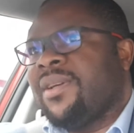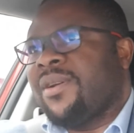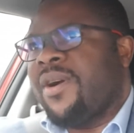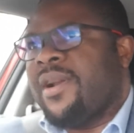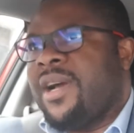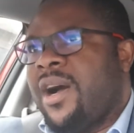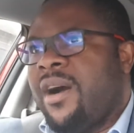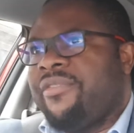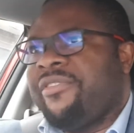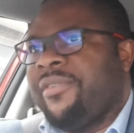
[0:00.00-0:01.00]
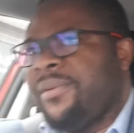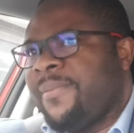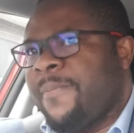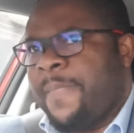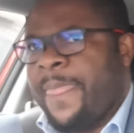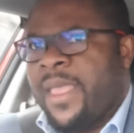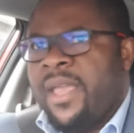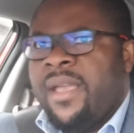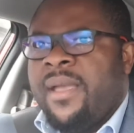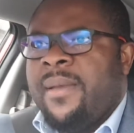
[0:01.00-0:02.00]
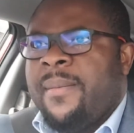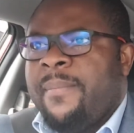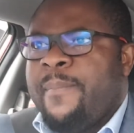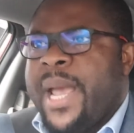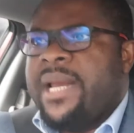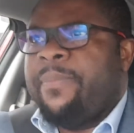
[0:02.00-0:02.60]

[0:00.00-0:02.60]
gone off. Many